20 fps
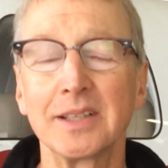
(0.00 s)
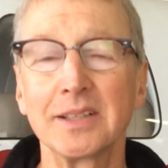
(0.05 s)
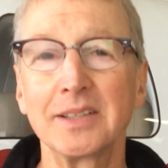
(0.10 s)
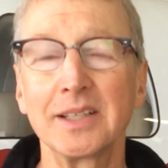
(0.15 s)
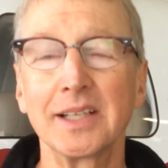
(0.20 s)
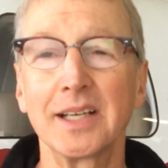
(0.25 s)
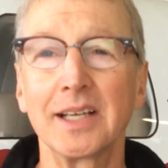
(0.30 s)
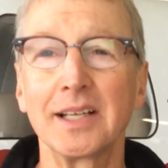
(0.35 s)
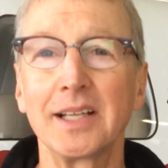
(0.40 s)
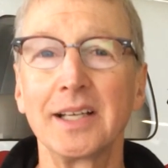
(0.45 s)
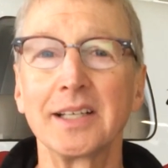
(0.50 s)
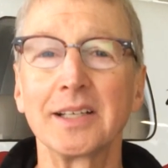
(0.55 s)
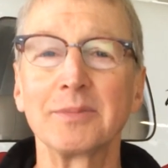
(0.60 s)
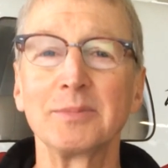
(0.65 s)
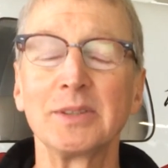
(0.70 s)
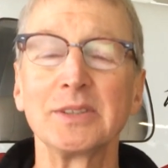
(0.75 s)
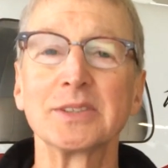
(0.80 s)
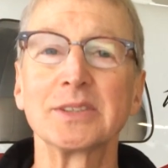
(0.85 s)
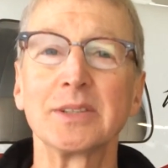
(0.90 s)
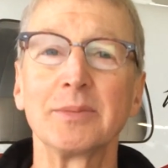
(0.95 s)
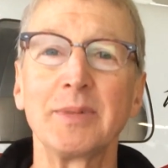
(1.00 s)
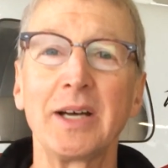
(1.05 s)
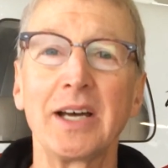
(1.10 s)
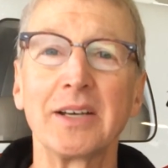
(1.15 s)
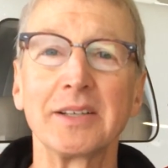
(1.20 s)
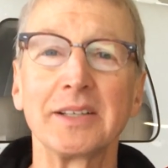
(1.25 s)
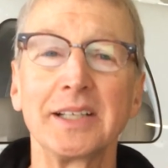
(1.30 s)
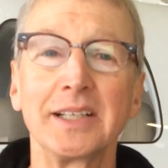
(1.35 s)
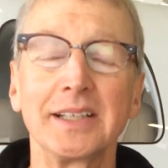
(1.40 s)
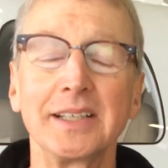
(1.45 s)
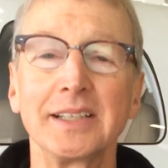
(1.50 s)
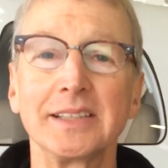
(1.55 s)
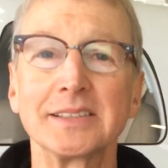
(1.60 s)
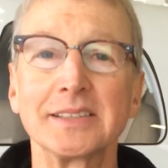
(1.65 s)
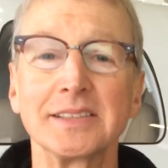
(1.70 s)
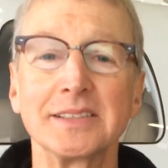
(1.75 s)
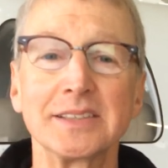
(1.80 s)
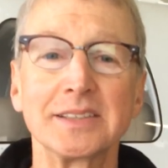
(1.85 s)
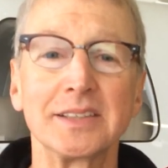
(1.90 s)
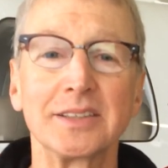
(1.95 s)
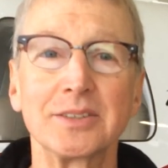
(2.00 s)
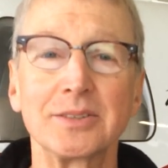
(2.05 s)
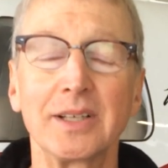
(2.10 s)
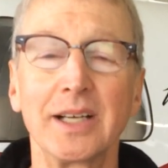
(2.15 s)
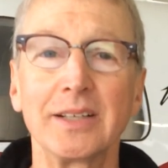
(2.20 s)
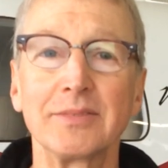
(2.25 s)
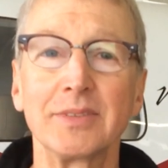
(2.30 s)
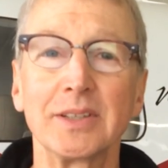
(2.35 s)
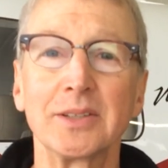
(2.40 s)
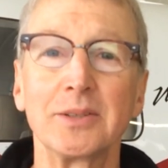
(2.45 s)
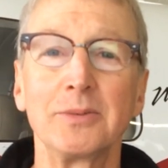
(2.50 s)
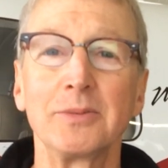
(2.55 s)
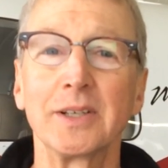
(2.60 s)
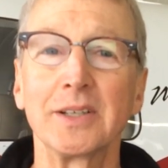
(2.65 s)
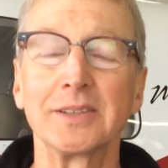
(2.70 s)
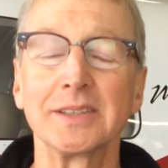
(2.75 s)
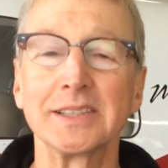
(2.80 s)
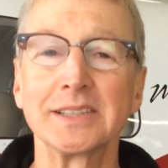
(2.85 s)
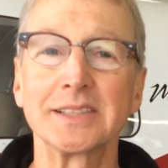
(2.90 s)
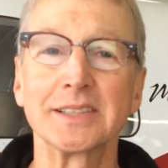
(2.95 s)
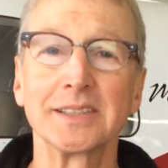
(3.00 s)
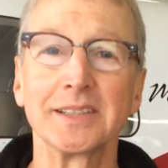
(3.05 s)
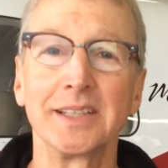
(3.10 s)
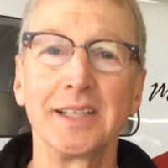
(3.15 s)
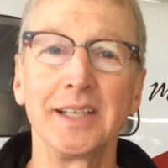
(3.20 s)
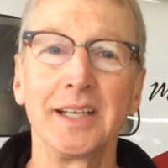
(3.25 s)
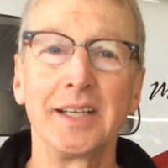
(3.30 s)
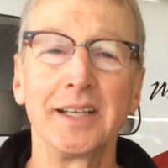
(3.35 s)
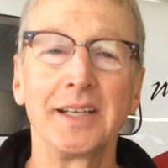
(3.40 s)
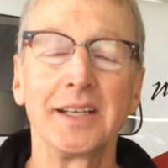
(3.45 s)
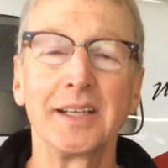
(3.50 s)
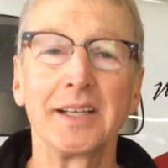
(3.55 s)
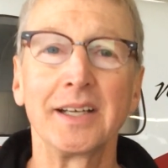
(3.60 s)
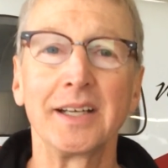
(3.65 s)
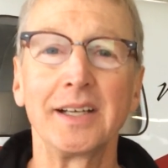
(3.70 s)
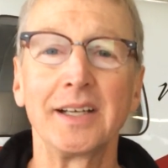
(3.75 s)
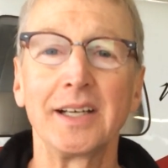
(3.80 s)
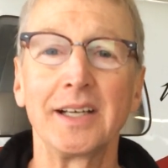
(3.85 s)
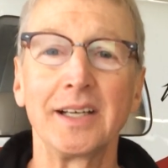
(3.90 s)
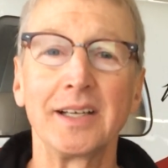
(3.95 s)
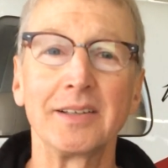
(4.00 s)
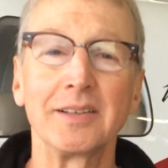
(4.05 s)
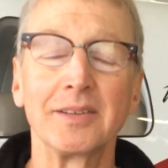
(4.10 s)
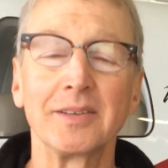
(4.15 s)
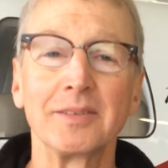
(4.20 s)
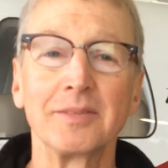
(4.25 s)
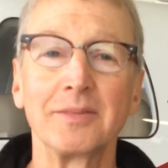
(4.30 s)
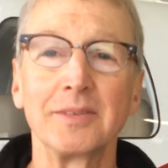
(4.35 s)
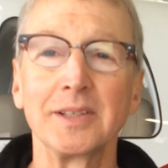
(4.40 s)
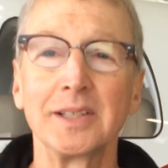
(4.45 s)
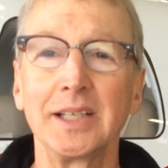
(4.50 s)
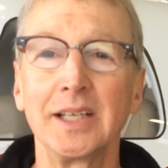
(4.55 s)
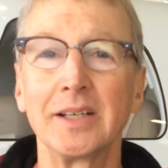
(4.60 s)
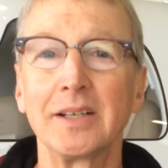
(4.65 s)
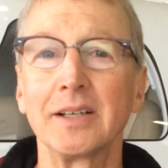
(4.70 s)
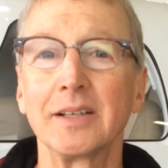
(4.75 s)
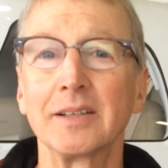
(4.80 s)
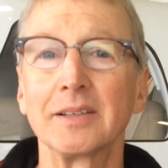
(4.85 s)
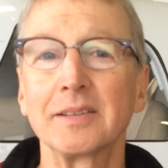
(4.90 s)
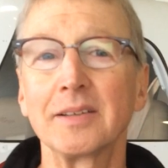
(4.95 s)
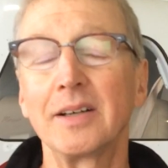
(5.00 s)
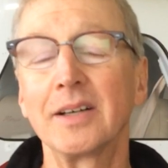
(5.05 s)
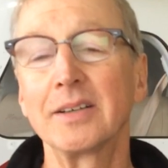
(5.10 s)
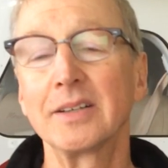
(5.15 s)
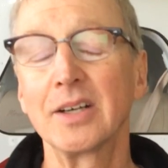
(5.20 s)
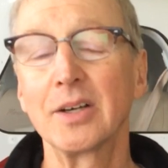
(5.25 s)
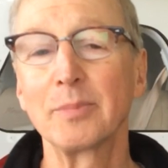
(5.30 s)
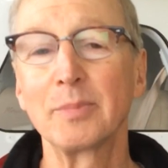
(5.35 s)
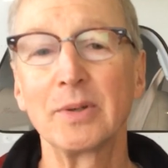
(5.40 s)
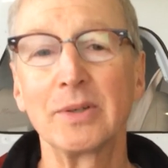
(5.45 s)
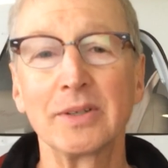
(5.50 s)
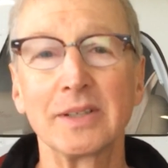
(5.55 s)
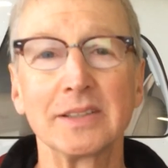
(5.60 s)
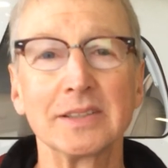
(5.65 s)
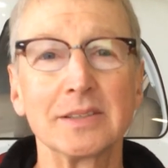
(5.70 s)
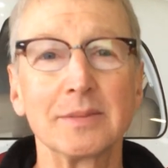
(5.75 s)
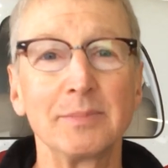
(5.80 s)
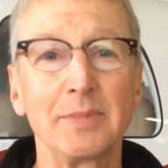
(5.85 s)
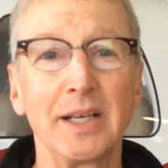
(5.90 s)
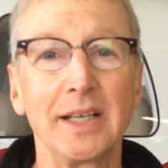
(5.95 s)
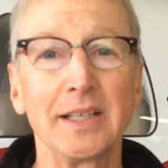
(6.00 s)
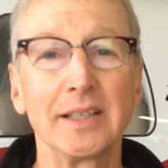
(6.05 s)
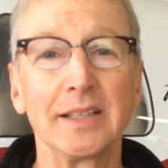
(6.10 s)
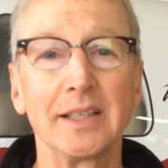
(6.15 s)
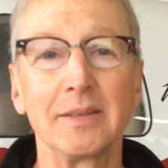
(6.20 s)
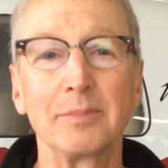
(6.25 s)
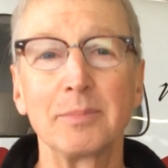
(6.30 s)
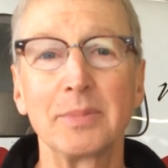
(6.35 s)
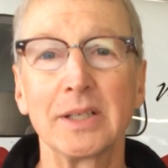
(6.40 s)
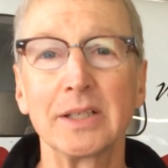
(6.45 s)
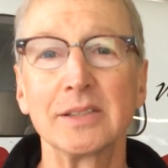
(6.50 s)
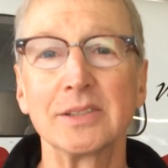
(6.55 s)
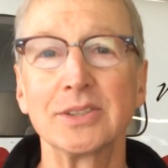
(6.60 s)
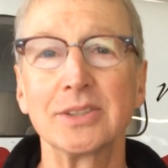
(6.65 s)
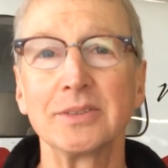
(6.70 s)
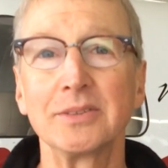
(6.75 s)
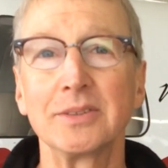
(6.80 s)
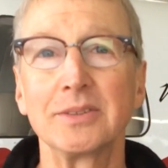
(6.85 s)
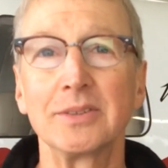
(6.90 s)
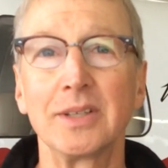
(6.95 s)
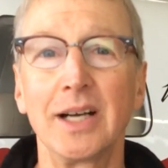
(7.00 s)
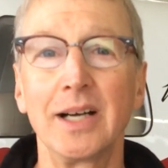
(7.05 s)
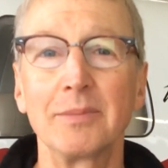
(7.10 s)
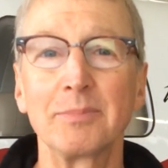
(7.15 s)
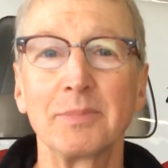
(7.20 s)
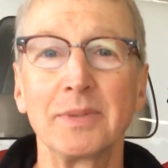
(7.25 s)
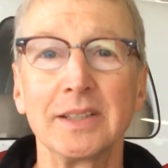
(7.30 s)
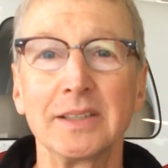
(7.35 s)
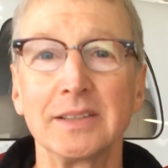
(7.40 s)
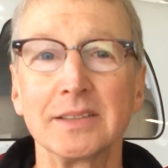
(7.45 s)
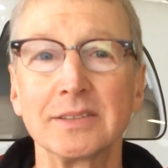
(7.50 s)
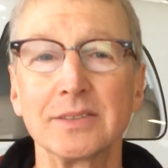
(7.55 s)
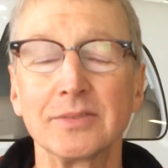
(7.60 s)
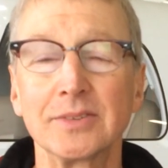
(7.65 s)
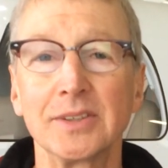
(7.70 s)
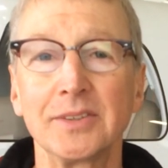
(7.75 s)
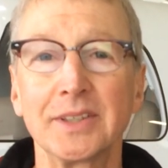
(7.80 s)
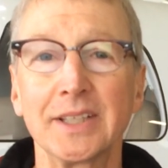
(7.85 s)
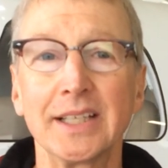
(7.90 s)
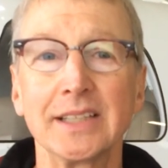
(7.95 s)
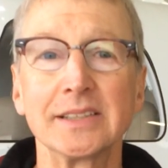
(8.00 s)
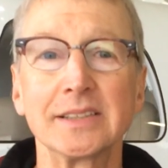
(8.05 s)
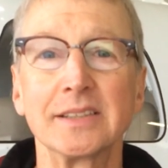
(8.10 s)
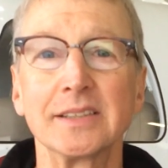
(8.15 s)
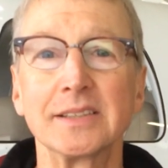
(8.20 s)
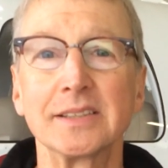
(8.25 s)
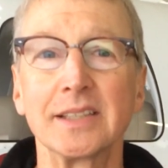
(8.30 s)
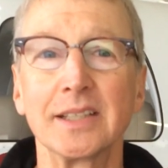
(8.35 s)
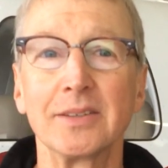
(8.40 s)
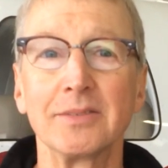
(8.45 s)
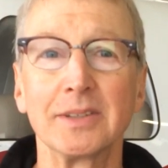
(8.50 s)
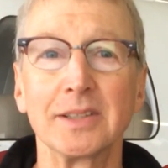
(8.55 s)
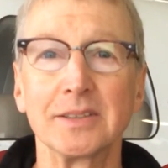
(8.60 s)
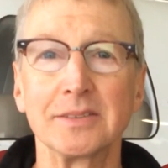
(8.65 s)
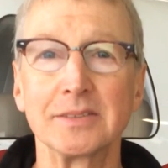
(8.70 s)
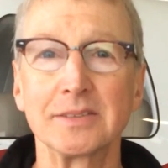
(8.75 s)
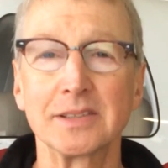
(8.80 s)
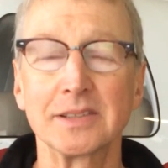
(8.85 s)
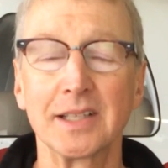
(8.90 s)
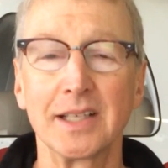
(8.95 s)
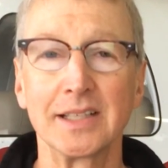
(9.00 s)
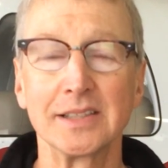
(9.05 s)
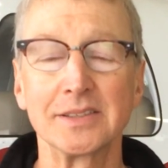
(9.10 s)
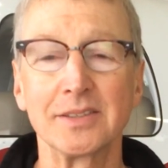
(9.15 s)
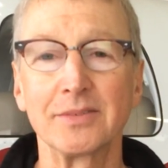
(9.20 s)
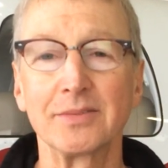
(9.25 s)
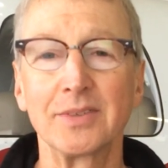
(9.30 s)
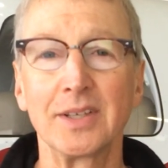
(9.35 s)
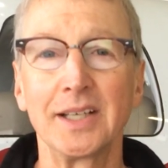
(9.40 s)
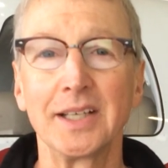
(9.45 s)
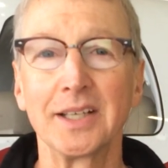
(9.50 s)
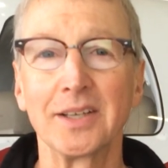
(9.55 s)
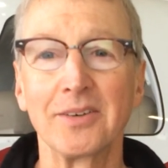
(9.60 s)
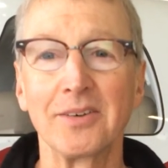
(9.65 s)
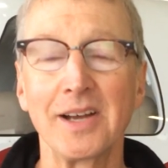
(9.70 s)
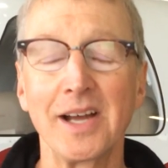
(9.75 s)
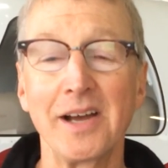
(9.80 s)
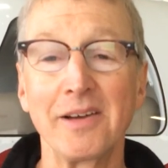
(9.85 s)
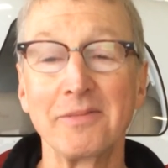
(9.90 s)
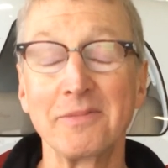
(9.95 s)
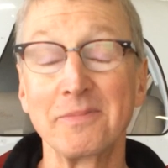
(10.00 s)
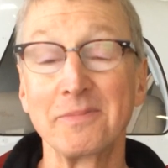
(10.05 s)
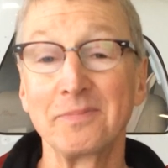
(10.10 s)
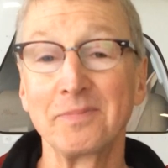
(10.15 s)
The thing I like most about it, I guess, is the traffic awareness. Our airport is by a parachute drop, and it's real nice to see when those guys are flying around.